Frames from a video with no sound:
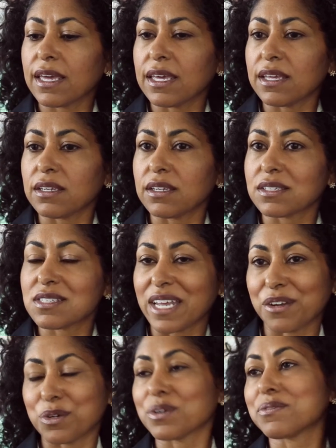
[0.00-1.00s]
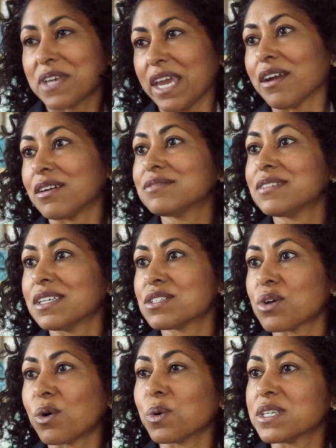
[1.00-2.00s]
in standard of care,
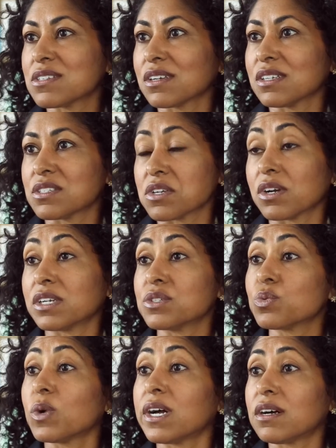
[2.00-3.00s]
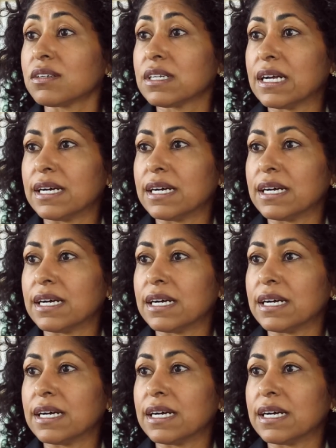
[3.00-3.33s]
it's always a concern as well.